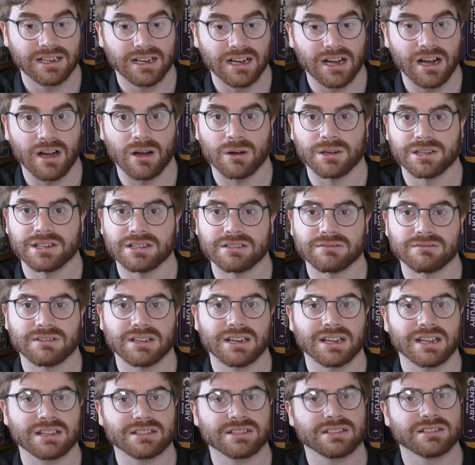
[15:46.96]
Oh, I didn't
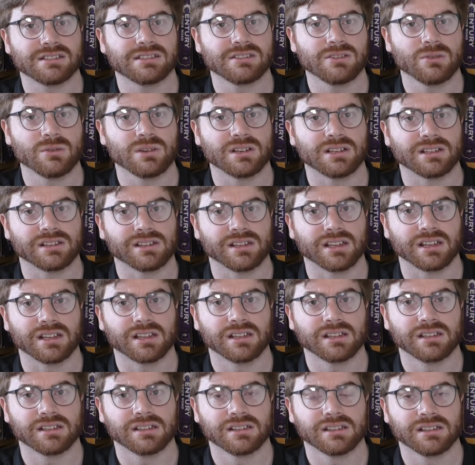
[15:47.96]
really get to do anything.
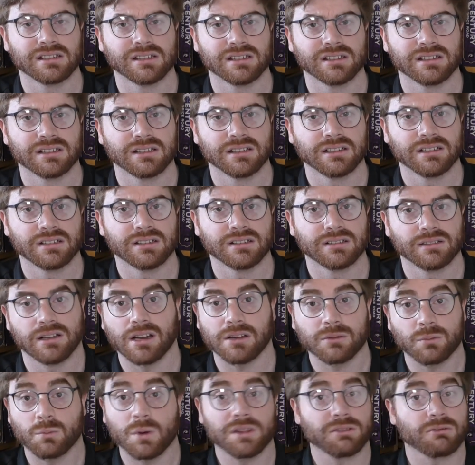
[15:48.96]

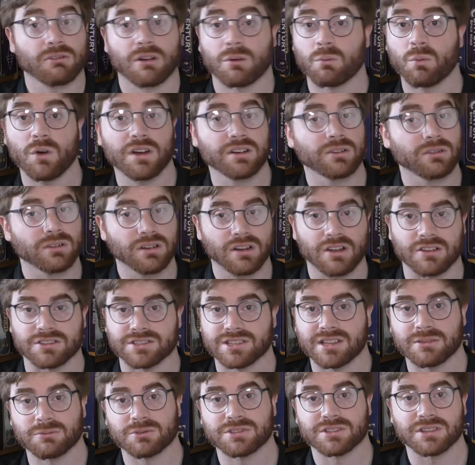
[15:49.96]
Whether I won or
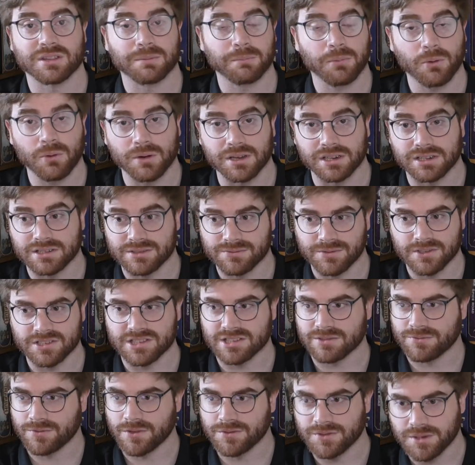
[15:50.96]
lost, that wasn't the point. It's
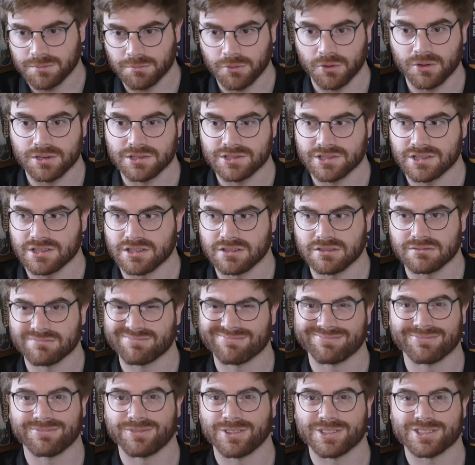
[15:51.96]
first 50 points, and
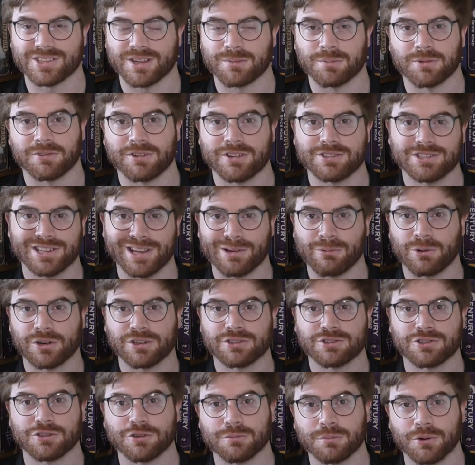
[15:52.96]
first couple of rounds you get 1 or
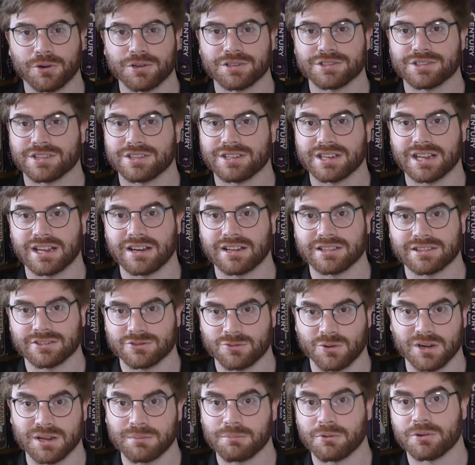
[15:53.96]
2 points, and you get like
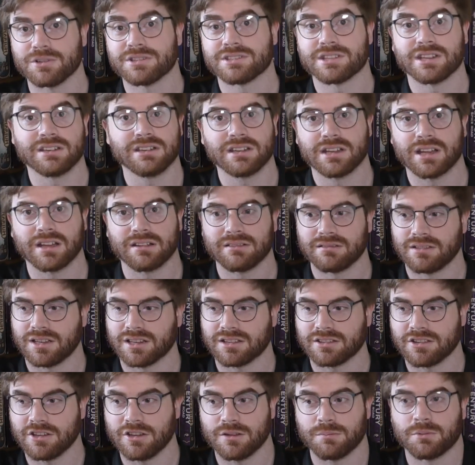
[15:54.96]
20 points, then you get
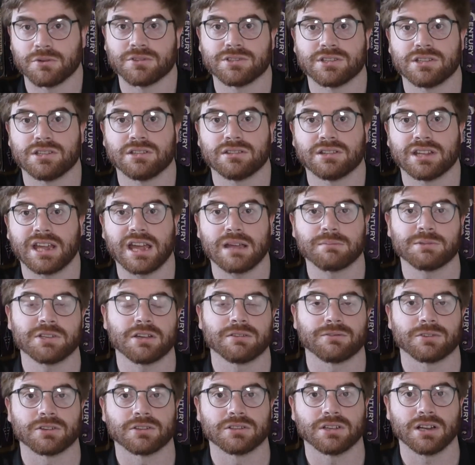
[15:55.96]
like 30 points, and the game's
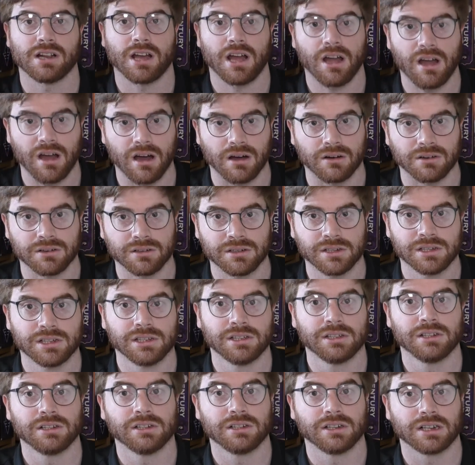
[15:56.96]
over, and you're like, oh,
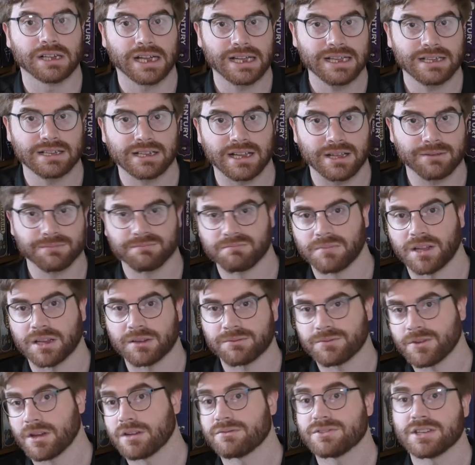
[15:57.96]
okay, I get
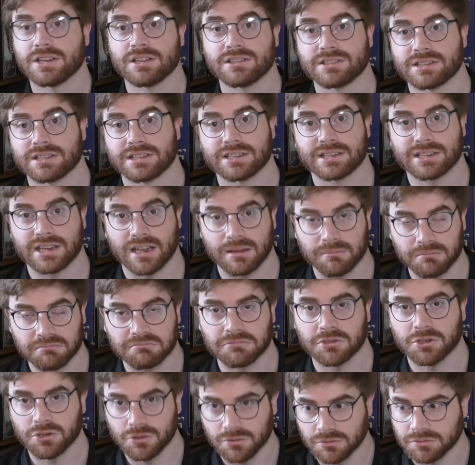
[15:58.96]
like 5 turns in this game.
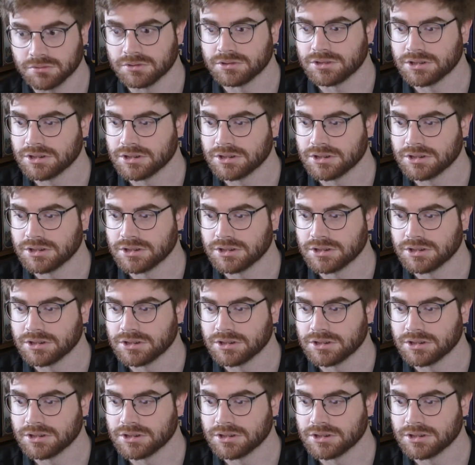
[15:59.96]
Cool.